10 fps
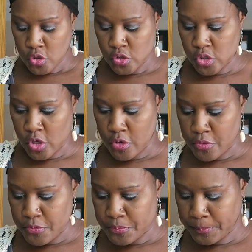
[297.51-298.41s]

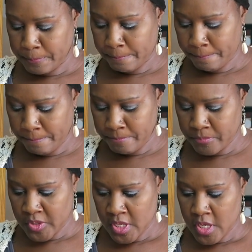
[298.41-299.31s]
So
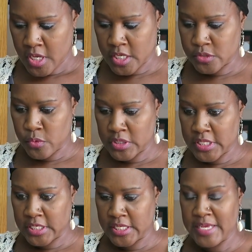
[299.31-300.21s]
That's one
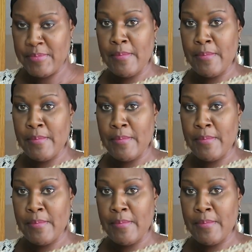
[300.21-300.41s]
thing to keep